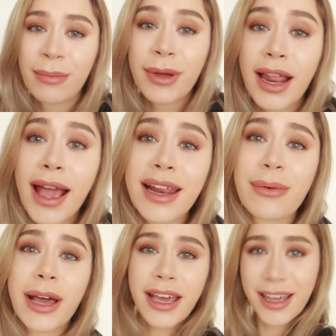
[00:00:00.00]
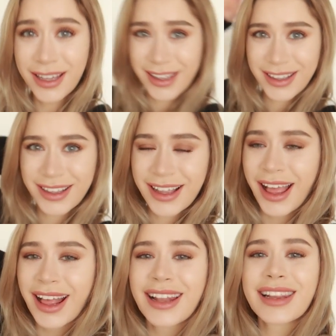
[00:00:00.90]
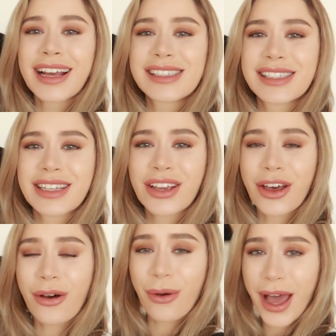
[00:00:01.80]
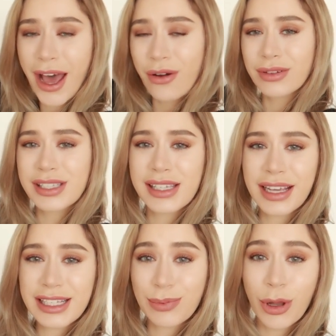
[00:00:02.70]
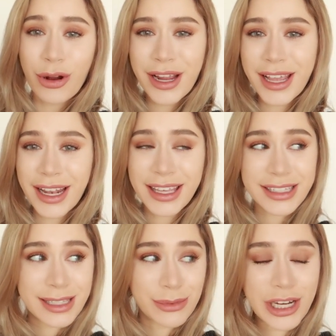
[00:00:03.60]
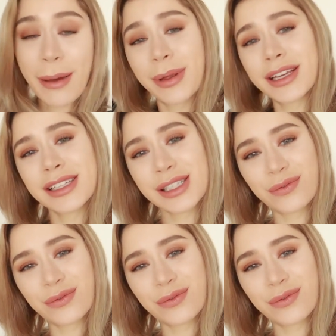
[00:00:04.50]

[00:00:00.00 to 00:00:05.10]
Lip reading: But anyway, let's go out exploring and get some Japanese